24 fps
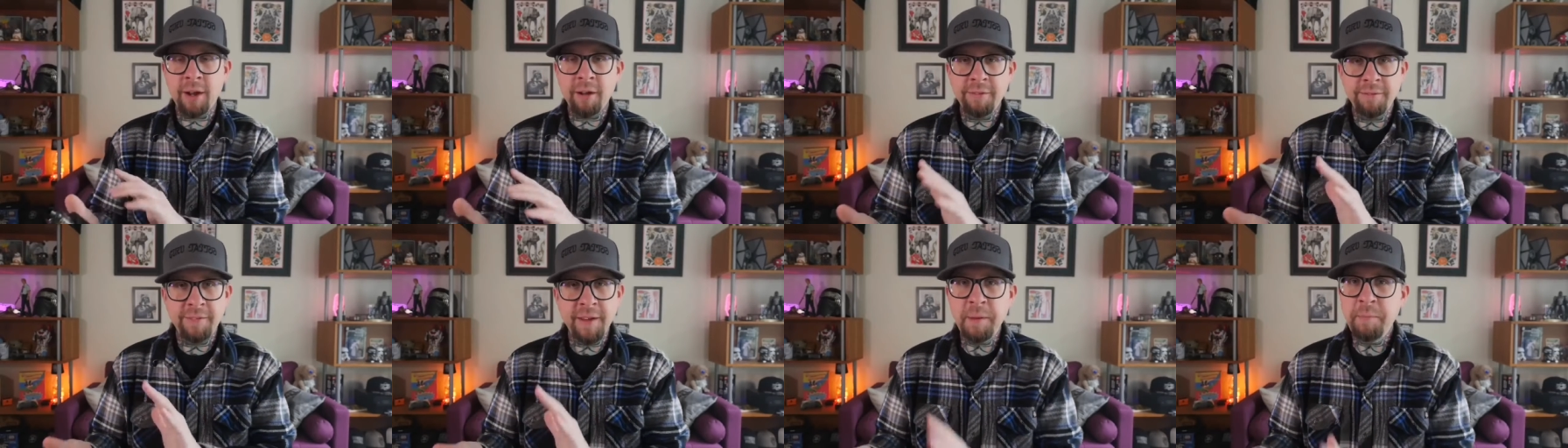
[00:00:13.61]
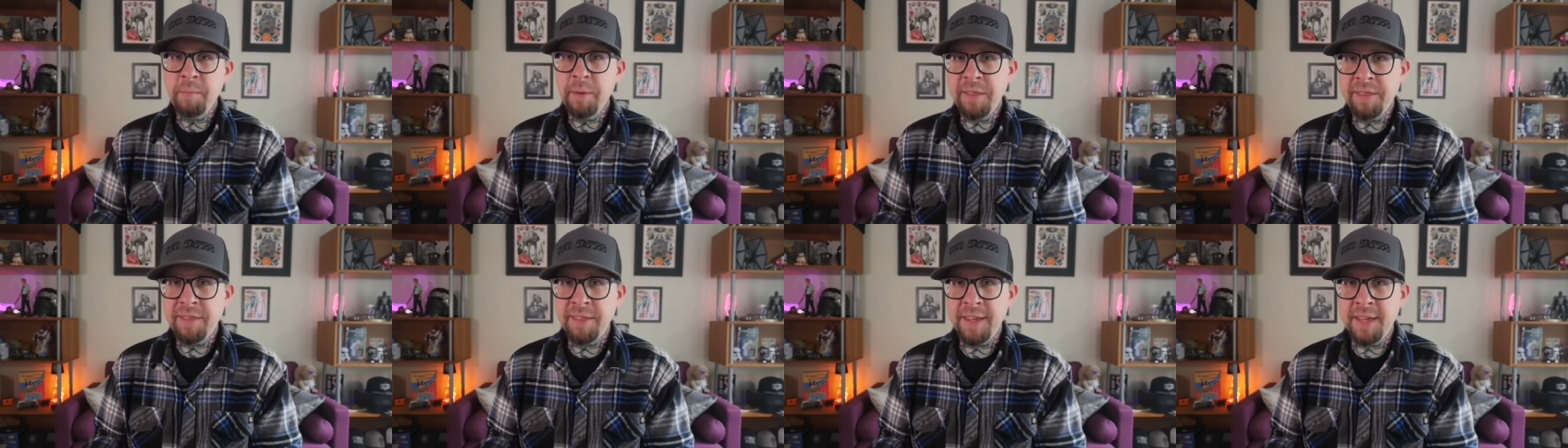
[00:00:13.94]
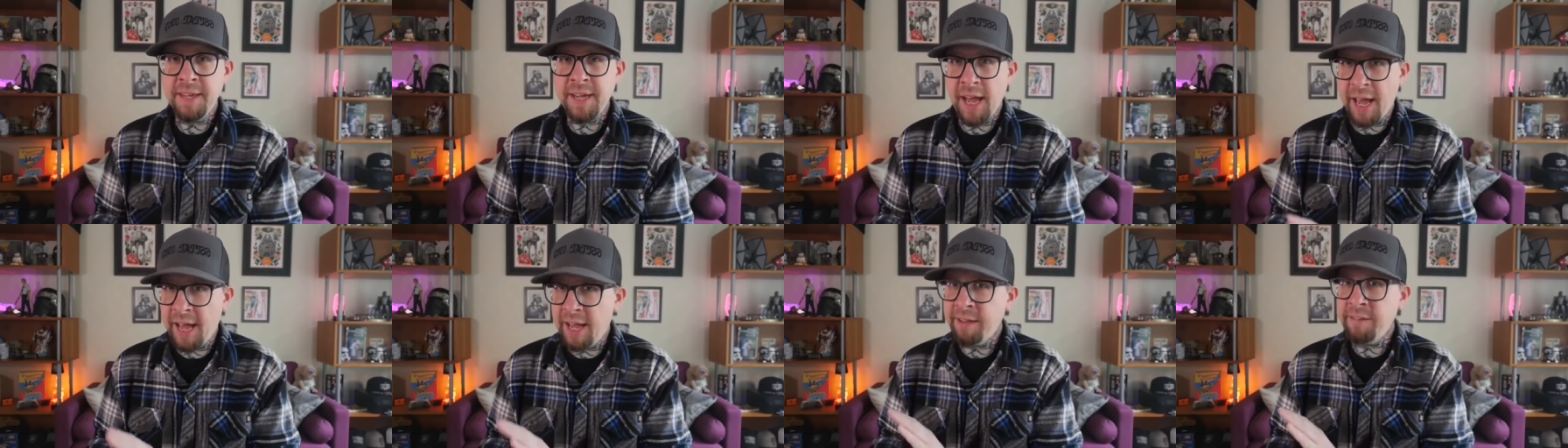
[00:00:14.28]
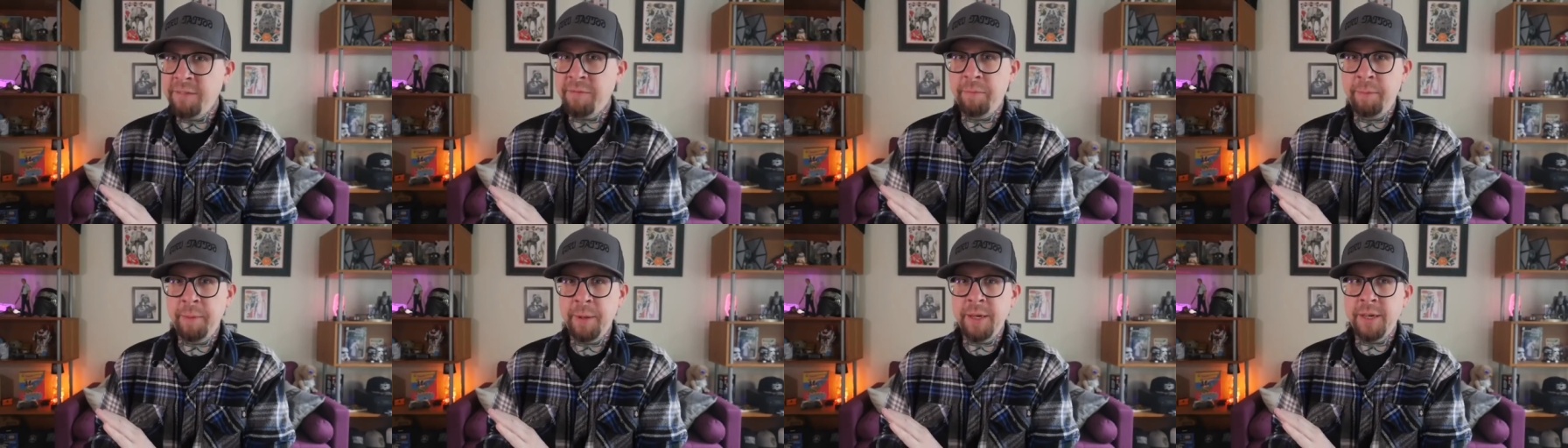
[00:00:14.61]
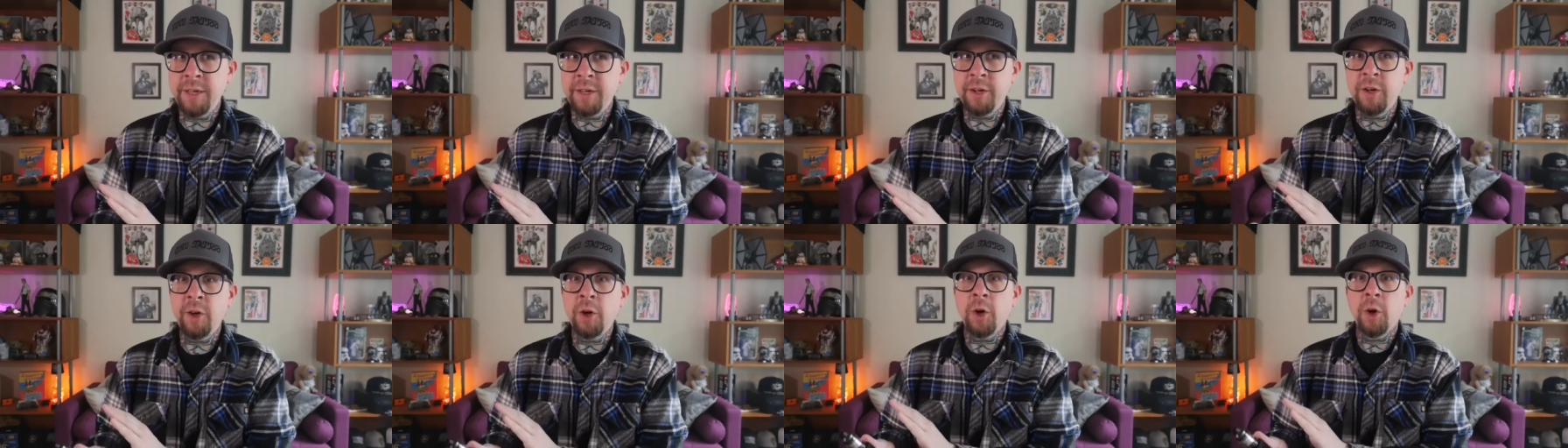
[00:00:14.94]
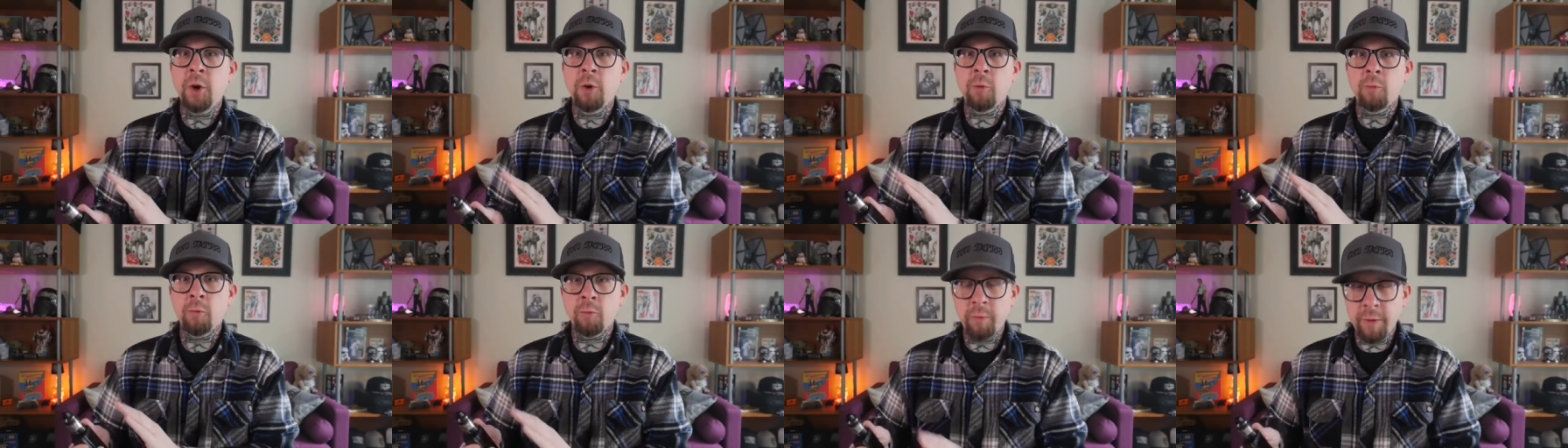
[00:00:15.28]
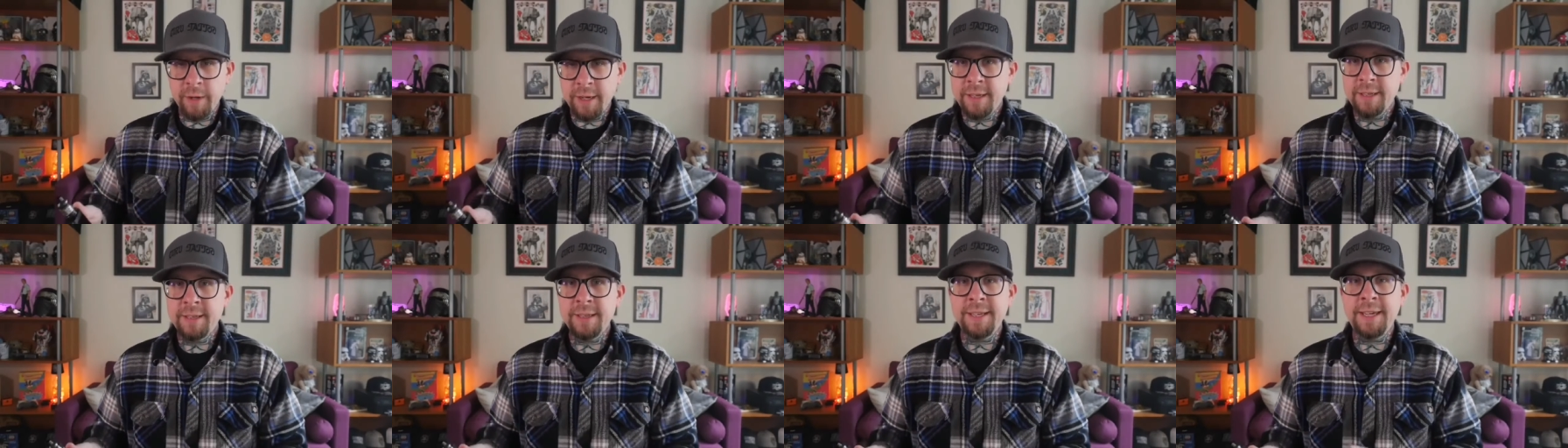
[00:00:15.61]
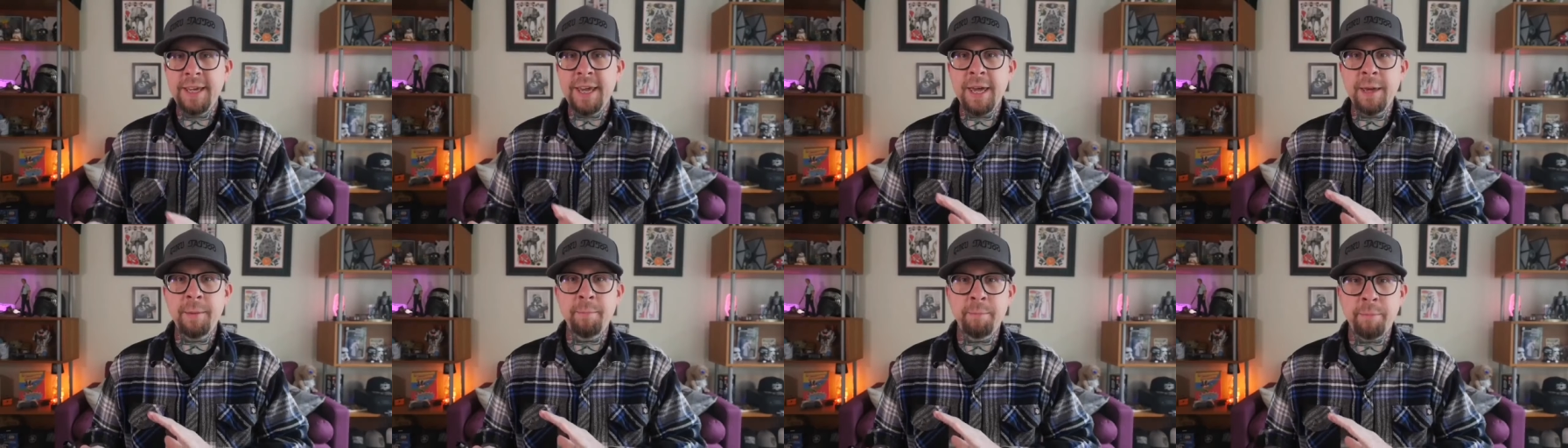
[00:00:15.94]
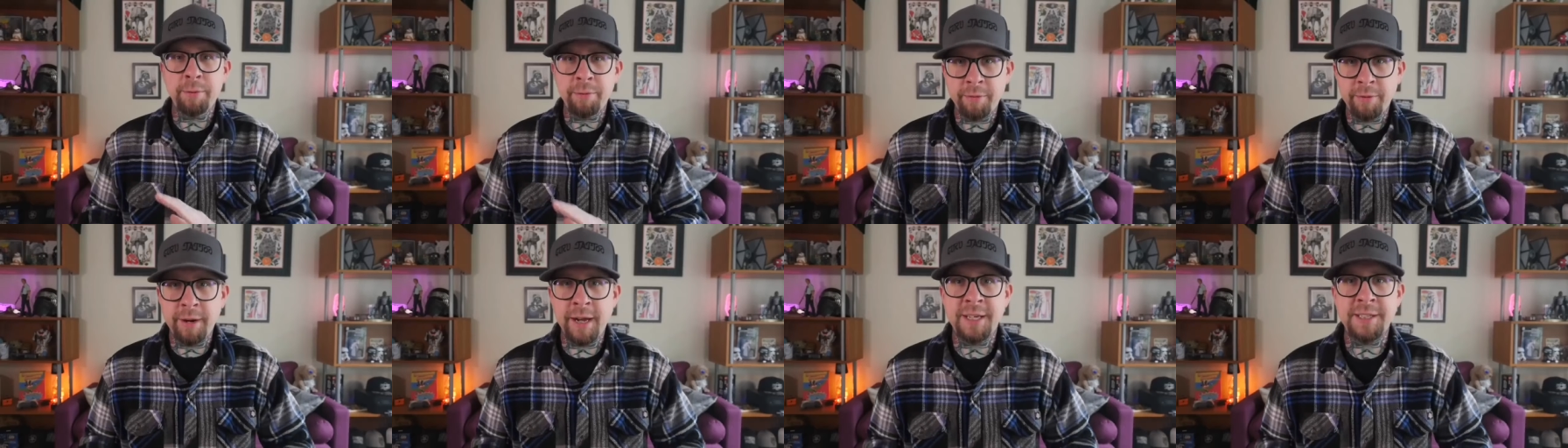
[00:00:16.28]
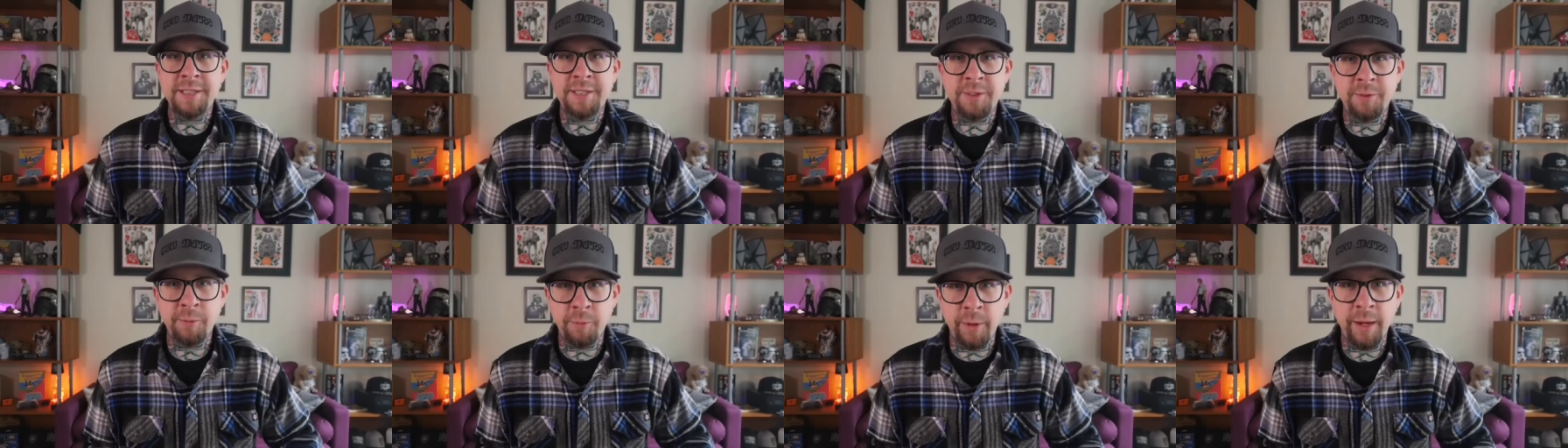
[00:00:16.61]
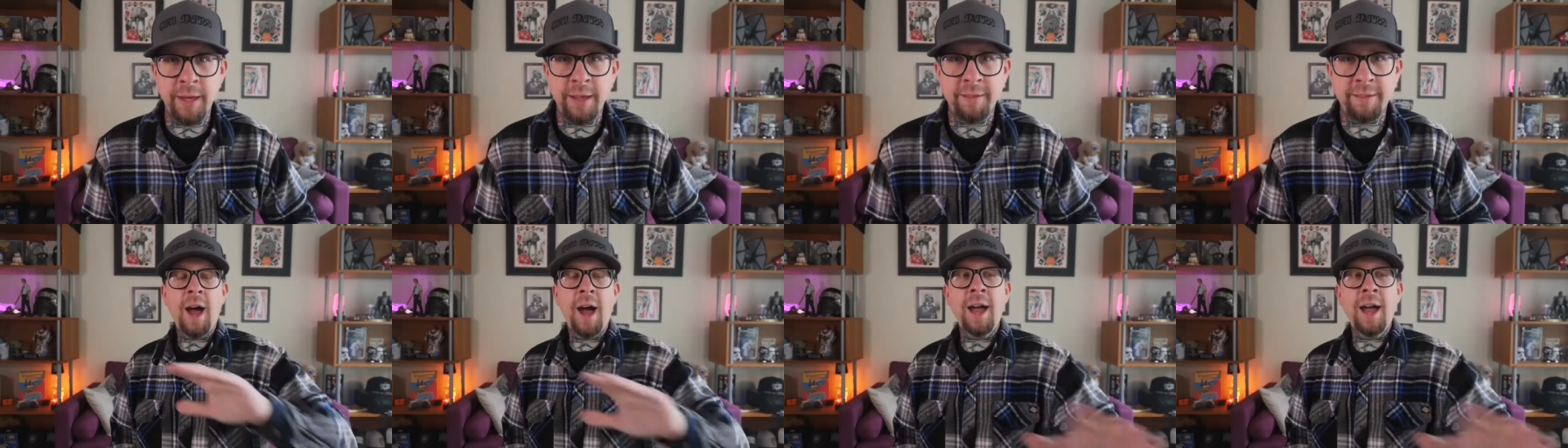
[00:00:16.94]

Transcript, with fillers: a vapey thing I've been really impressed with.